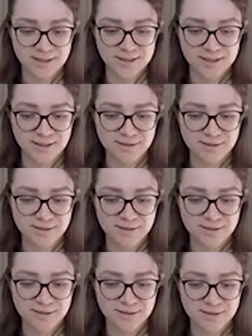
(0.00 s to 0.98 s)
Offline
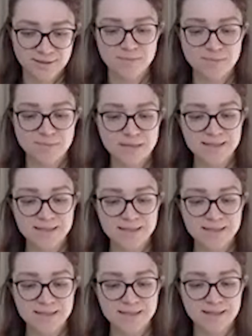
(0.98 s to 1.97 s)
inference
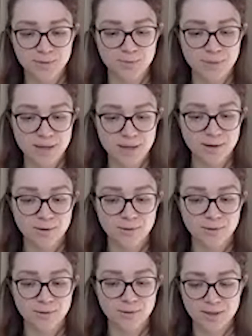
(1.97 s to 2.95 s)
means that you
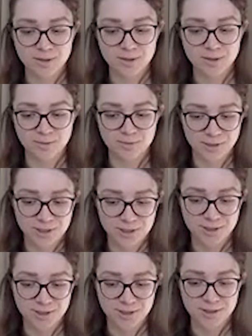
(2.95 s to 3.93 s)
make all the
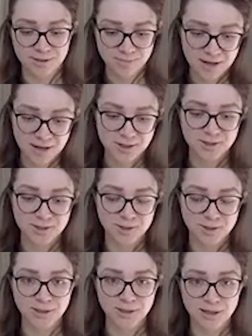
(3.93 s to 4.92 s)
possible predictions in a
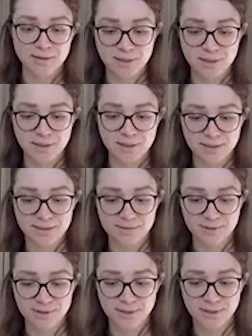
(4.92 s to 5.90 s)
batch. Online
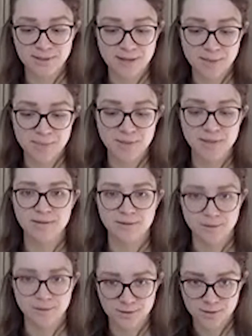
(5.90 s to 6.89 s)
means everything's
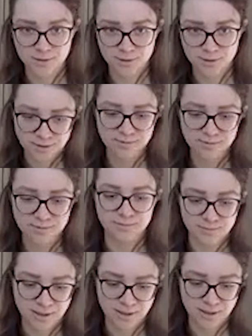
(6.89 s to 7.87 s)
happening on the
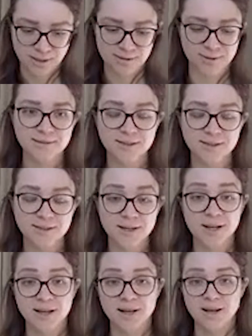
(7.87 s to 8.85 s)
server. We covered
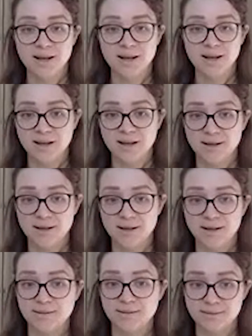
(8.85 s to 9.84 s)
that.
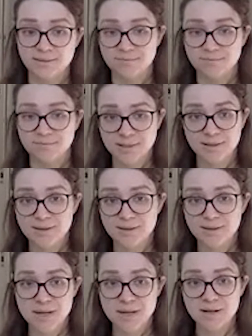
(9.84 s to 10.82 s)
And
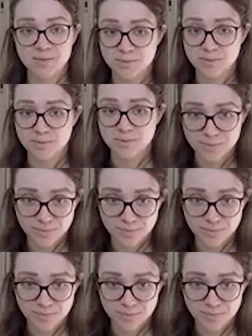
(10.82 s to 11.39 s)
it can